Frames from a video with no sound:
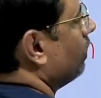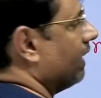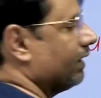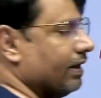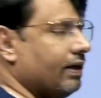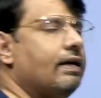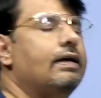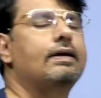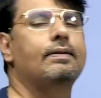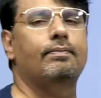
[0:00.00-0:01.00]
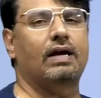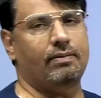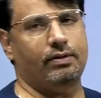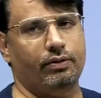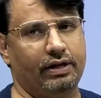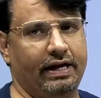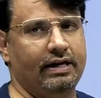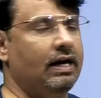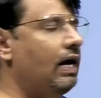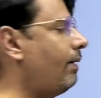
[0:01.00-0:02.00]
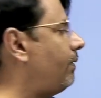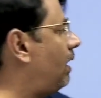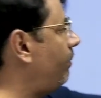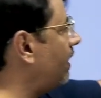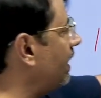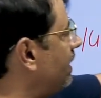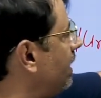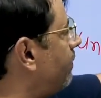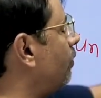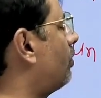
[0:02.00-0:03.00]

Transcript: n, right, students? Now, if we can